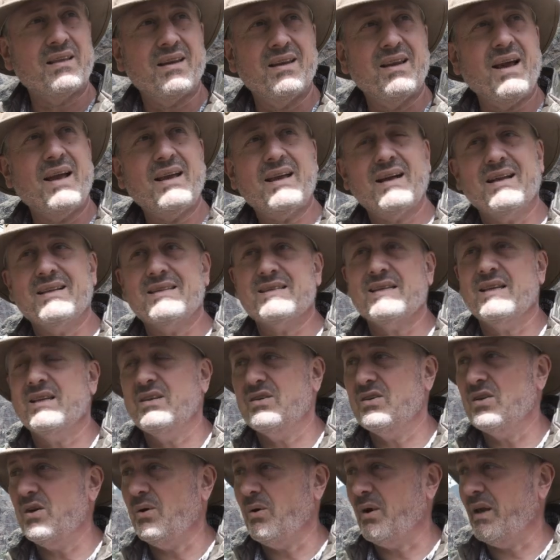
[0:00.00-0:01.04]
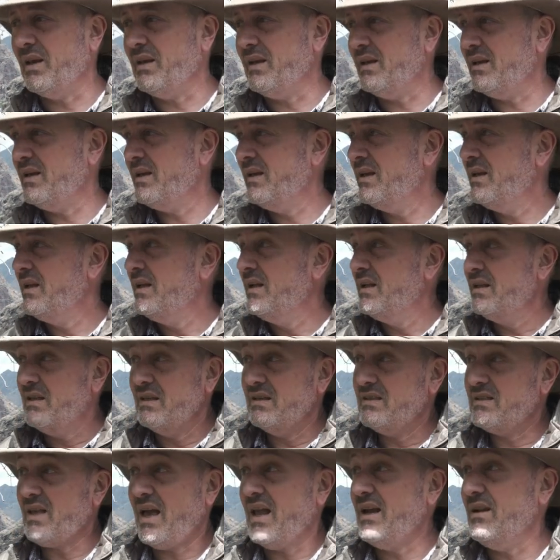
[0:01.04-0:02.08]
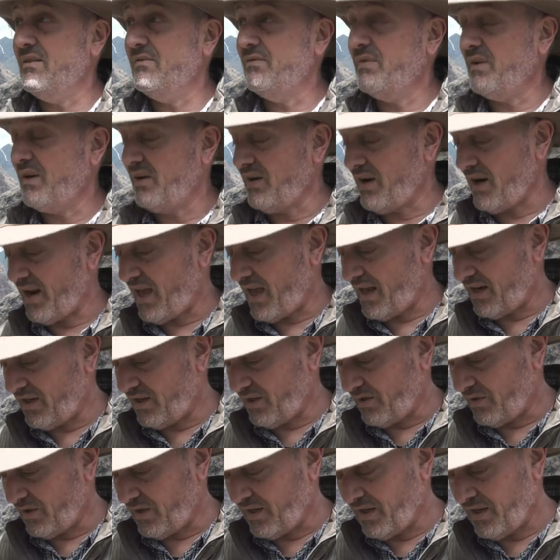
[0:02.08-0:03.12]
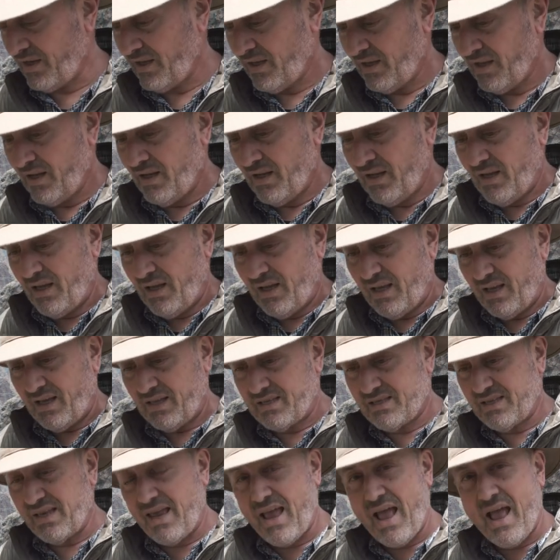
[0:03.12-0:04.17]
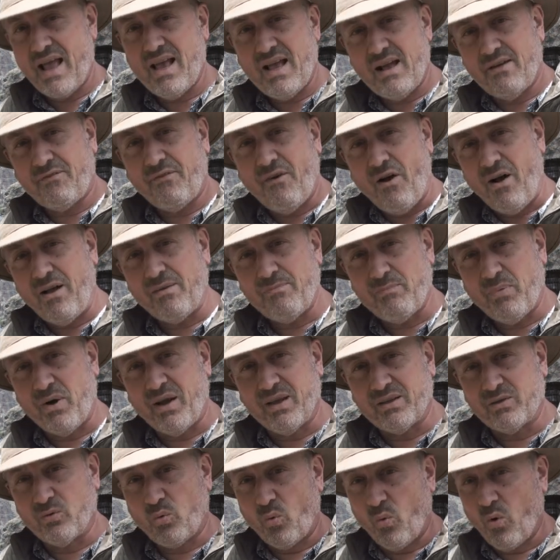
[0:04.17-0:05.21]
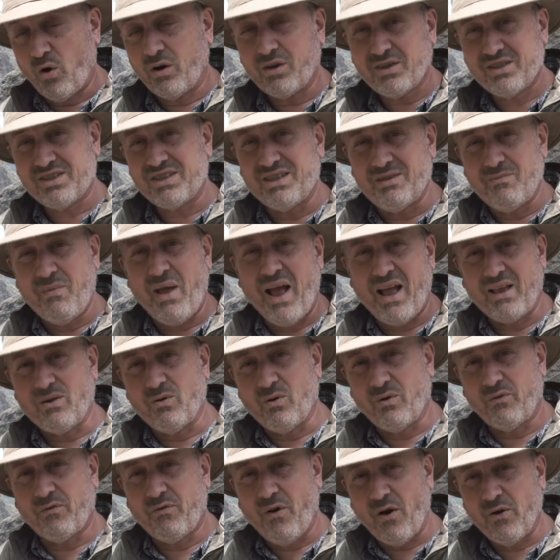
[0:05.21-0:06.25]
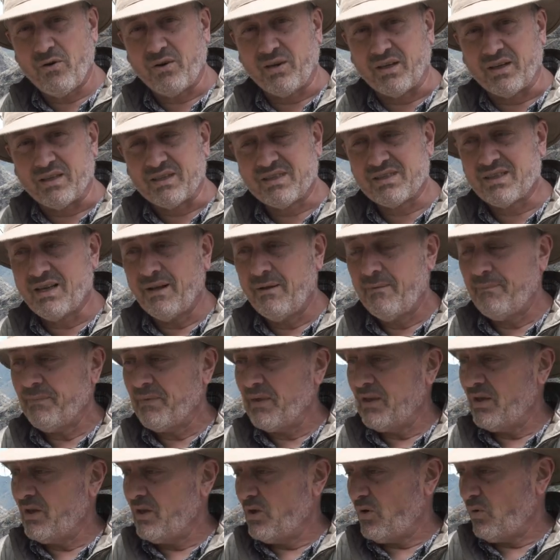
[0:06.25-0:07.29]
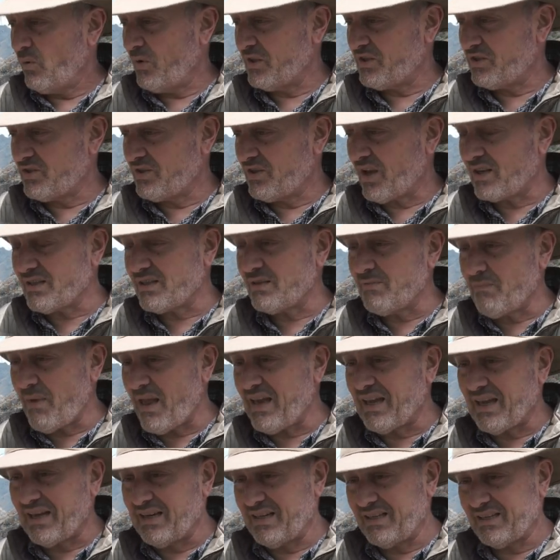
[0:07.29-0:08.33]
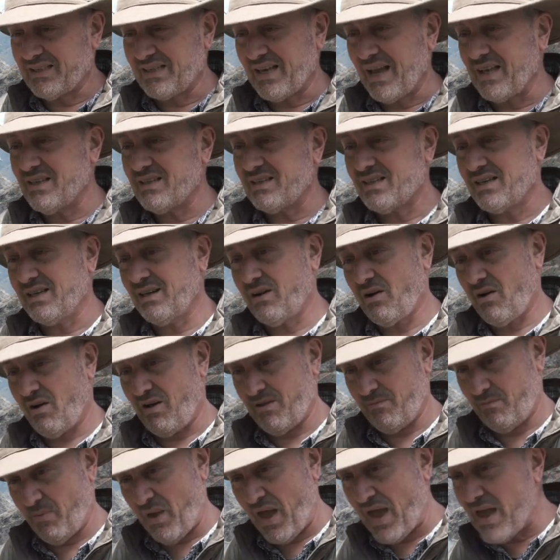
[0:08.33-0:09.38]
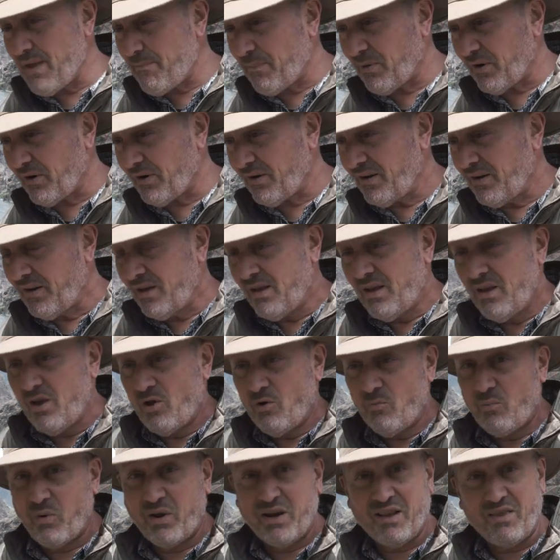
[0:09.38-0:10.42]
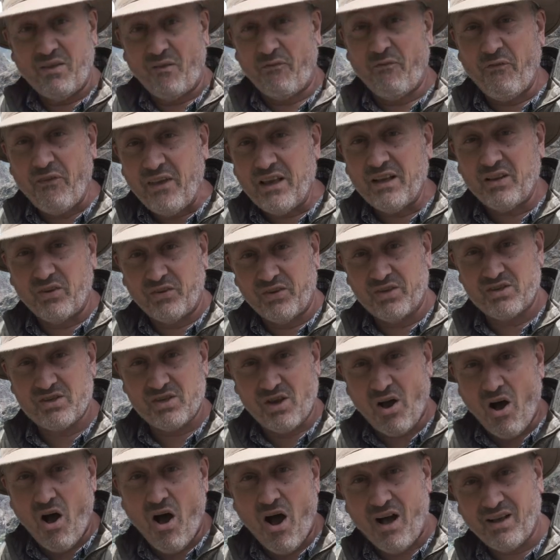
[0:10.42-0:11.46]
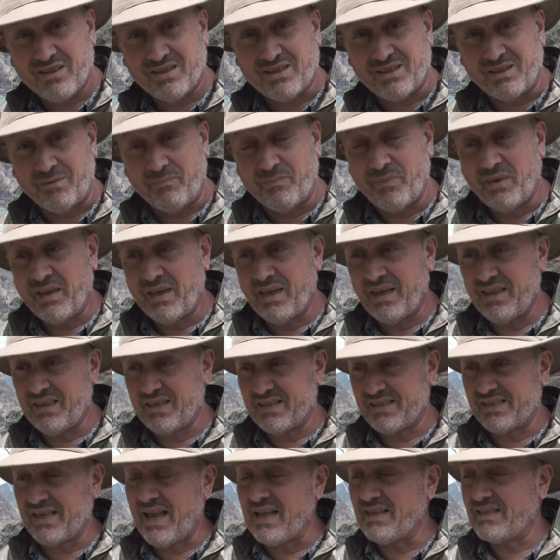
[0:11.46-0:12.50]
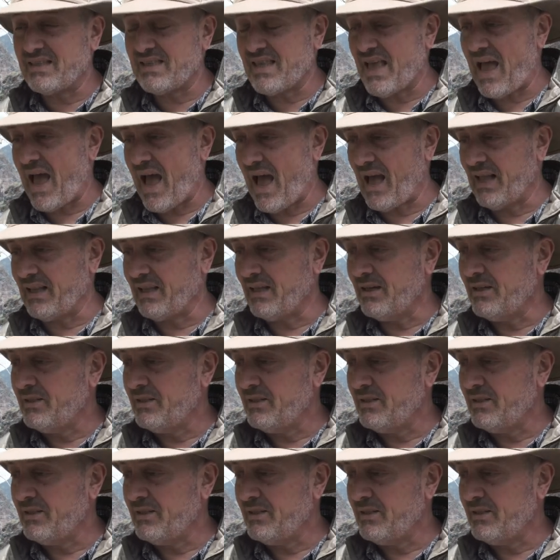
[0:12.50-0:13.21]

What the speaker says: the Nikons didn't do it, at least I didn't figure out how to do it, is the AF on button works in manual focus, which doesn't make any sense on paper, but in the field it's awesome in the sense that